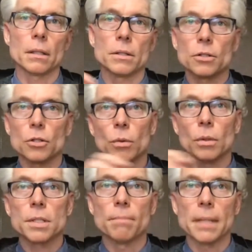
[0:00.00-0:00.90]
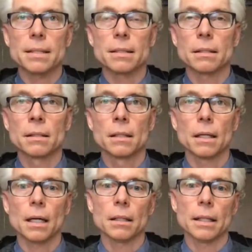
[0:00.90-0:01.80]
schools must
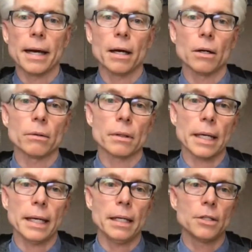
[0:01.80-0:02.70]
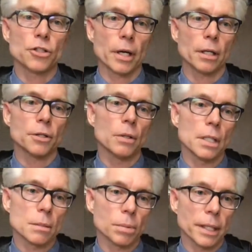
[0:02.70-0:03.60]
allow any child who
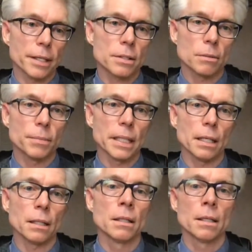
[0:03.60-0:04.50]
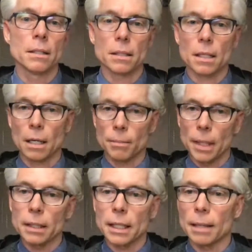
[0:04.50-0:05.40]
needs a place to come
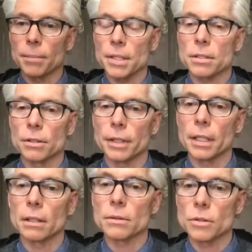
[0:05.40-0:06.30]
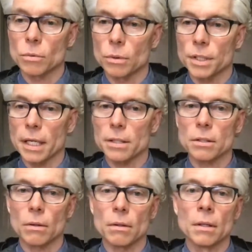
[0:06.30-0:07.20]
on campus during school days.
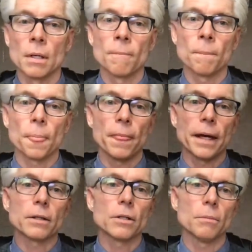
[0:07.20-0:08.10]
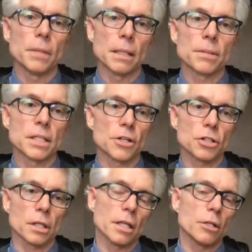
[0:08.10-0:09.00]
So that could mean
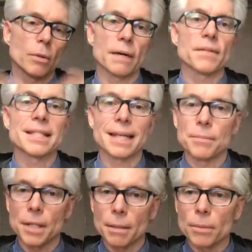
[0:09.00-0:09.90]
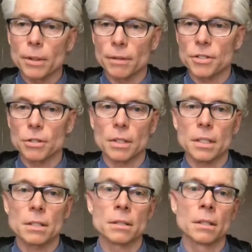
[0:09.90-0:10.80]
potentially that you would have the same number of
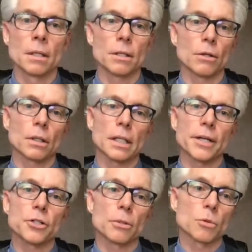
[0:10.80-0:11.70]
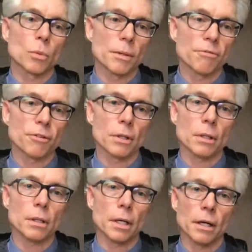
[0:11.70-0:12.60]
students. Your classrooms would be
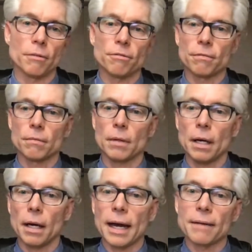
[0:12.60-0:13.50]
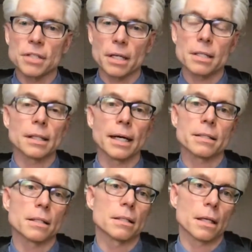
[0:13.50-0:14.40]
full of half-size
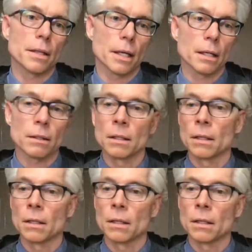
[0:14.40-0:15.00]
classes, and then